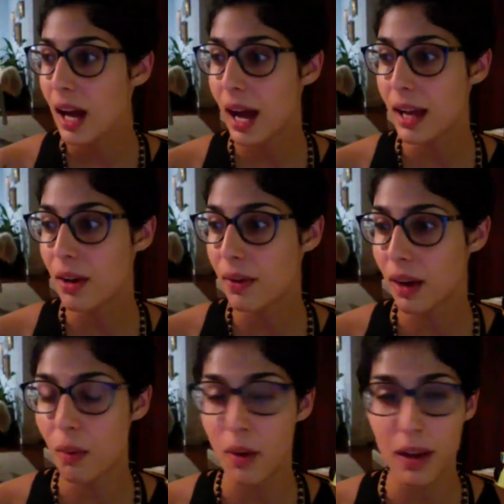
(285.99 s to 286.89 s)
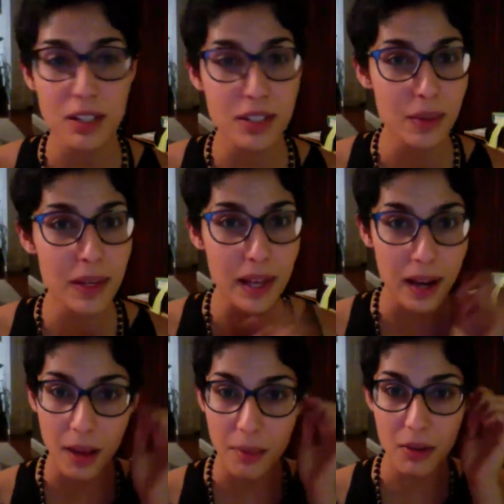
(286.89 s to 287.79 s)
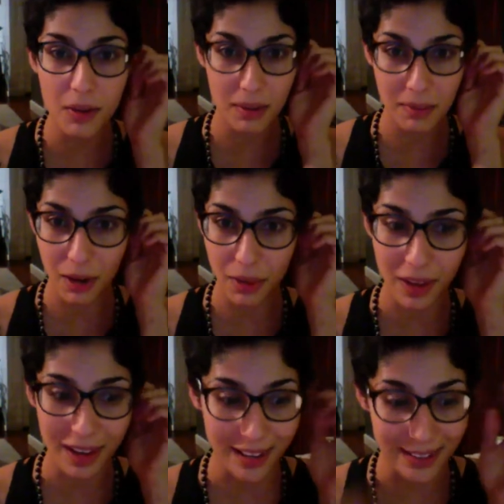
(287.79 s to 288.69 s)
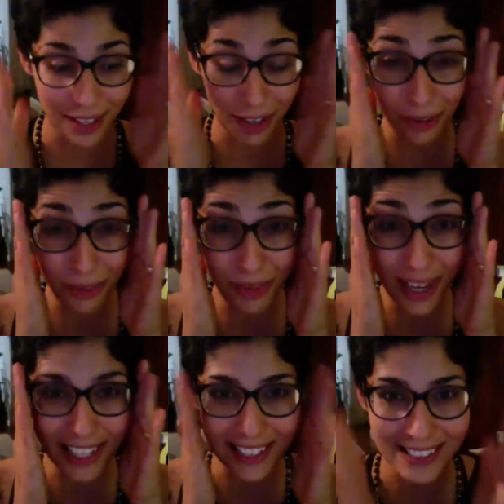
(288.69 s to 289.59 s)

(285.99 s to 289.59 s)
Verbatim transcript: I know that I want to do it, and I'm going to run a marathon. And I say, Great.